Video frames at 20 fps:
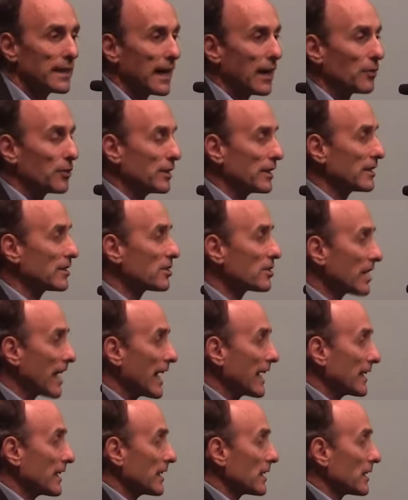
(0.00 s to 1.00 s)
Now, the
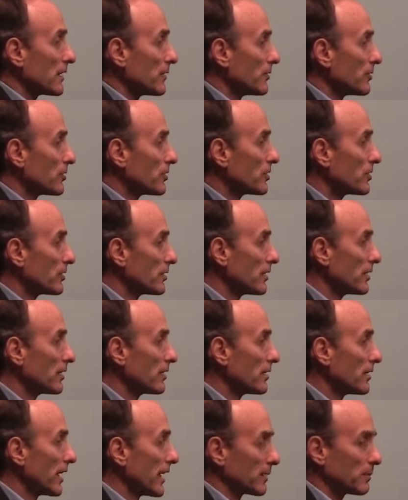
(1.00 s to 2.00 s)
executives
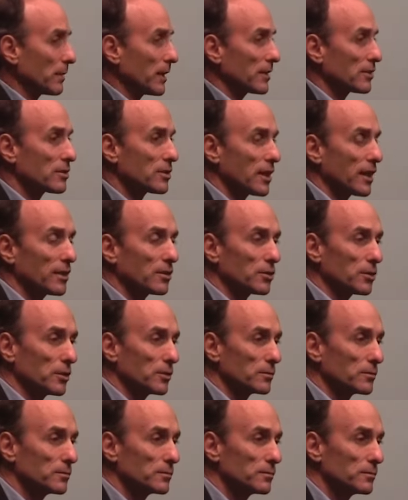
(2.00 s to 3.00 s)
at
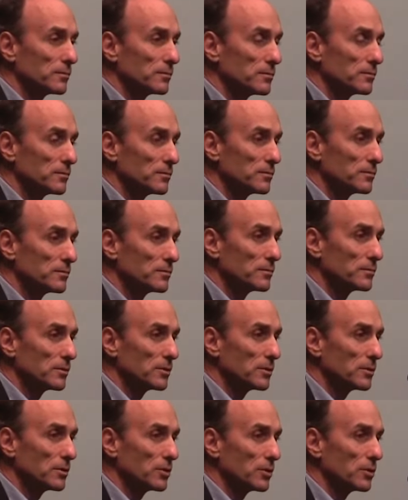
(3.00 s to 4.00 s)
Monsanto
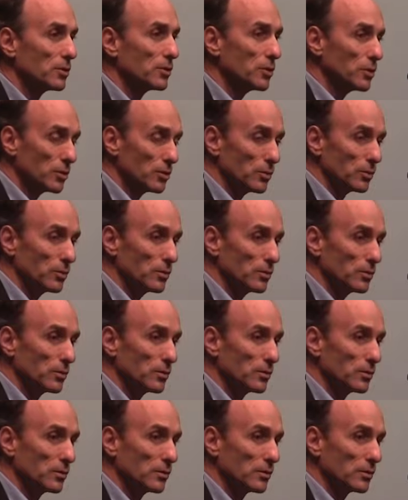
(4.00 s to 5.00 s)

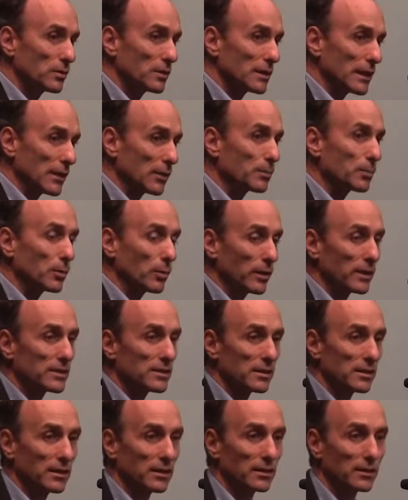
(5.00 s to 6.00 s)
knew that they were
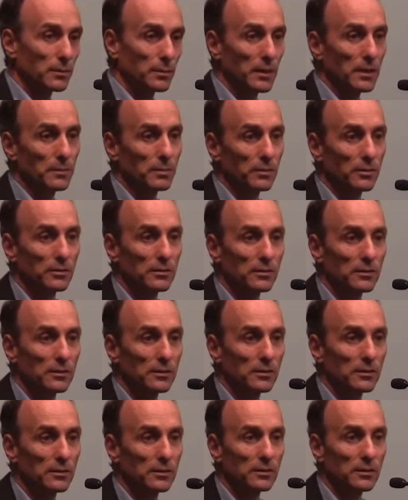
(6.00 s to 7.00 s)
poisoning the people
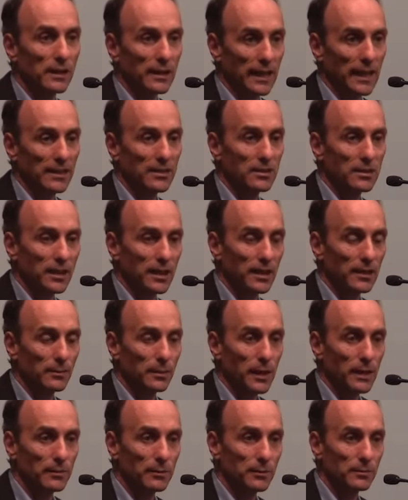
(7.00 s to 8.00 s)
in Anniston,
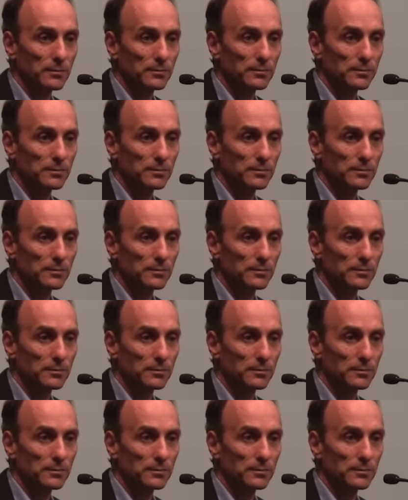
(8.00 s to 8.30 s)
Alabama.